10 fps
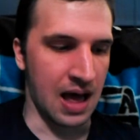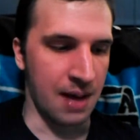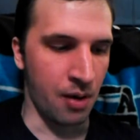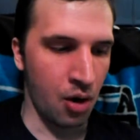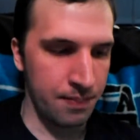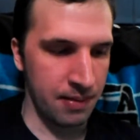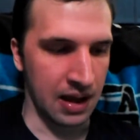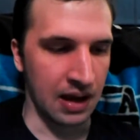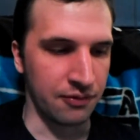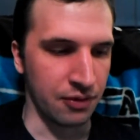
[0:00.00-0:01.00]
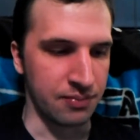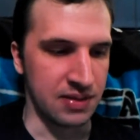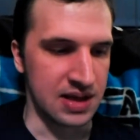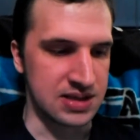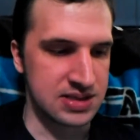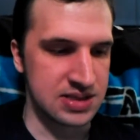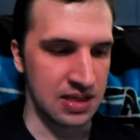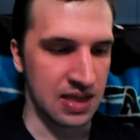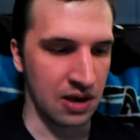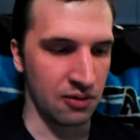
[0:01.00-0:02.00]
I'm hoping from this
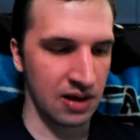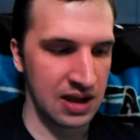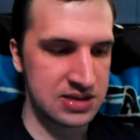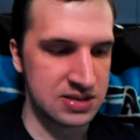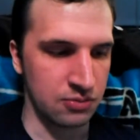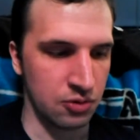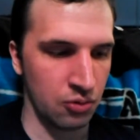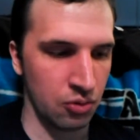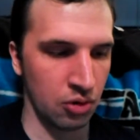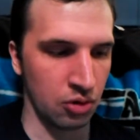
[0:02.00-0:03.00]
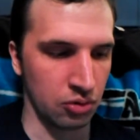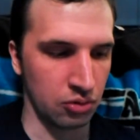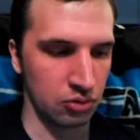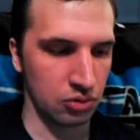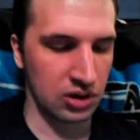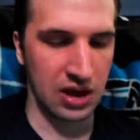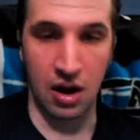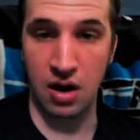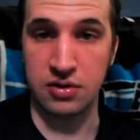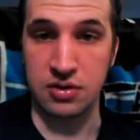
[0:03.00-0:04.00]
that they create some newer
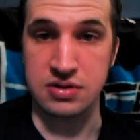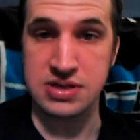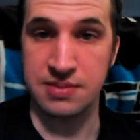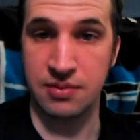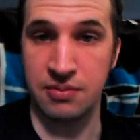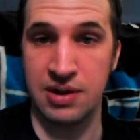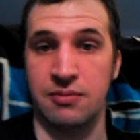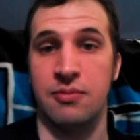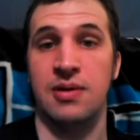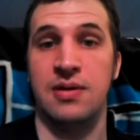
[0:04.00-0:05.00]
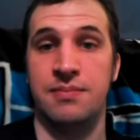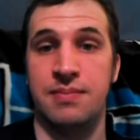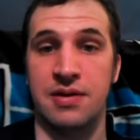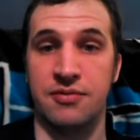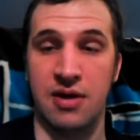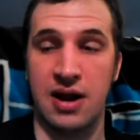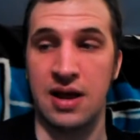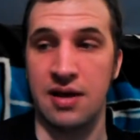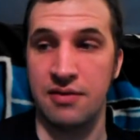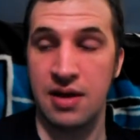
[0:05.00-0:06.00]
characters, someone we can really be afraid
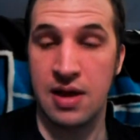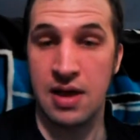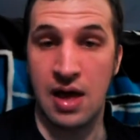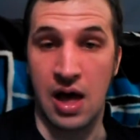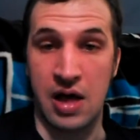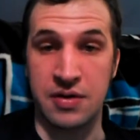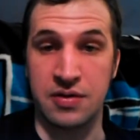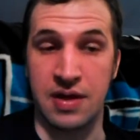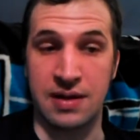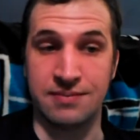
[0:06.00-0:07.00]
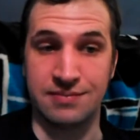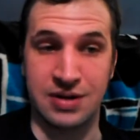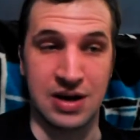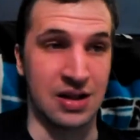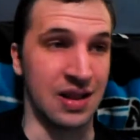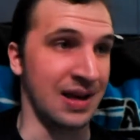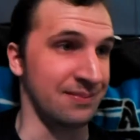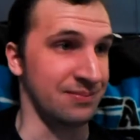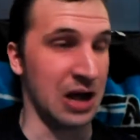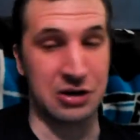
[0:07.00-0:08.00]
of, other than,
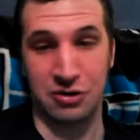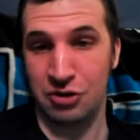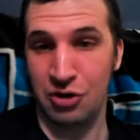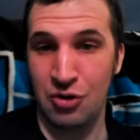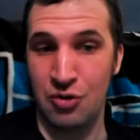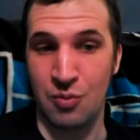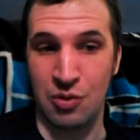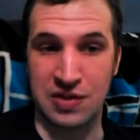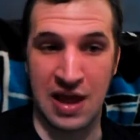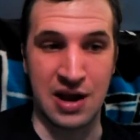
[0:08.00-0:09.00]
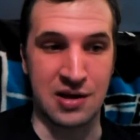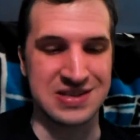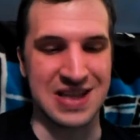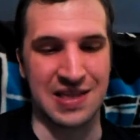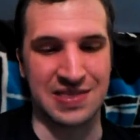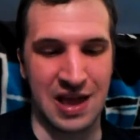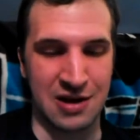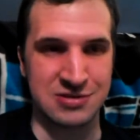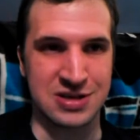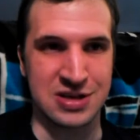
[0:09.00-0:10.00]
like Doctor Doom or Thanos. Now,
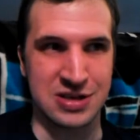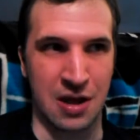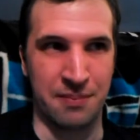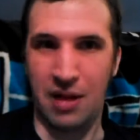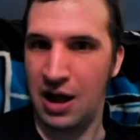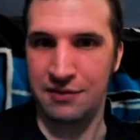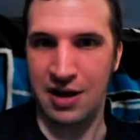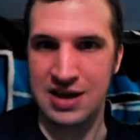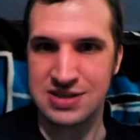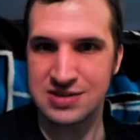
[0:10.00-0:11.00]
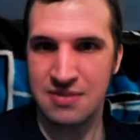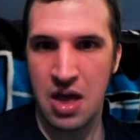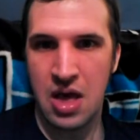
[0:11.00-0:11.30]
Thanos is a block of ice.